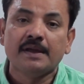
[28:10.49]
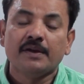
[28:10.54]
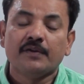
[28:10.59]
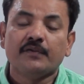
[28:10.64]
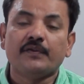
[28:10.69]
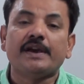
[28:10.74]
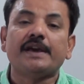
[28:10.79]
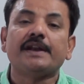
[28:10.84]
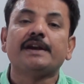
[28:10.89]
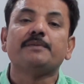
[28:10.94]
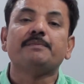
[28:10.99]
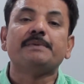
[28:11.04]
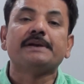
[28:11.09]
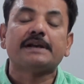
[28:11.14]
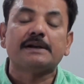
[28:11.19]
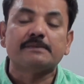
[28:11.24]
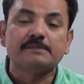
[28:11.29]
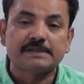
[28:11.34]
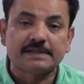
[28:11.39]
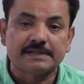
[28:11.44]
where it
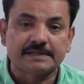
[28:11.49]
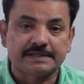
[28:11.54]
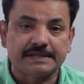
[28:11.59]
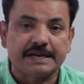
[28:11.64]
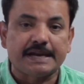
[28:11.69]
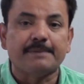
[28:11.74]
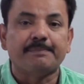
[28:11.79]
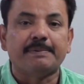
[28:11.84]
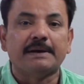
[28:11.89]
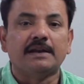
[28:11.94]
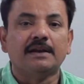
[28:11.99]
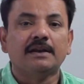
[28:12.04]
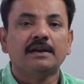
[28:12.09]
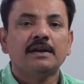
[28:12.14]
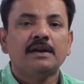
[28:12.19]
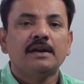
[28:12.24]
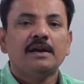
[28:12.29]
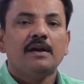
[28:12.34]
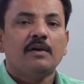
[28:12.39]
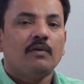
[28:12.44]
becomes stable.
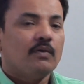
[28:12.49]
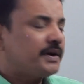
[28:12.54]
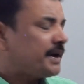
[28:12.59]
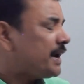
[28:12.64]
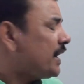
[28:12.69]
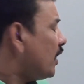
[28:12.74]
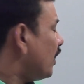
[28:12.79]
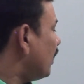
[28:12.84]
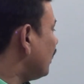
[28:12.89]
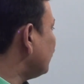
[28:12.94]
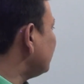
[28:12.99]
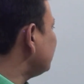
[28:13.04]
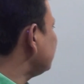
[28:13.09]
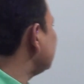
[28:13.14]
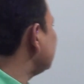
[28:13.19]
Okay, all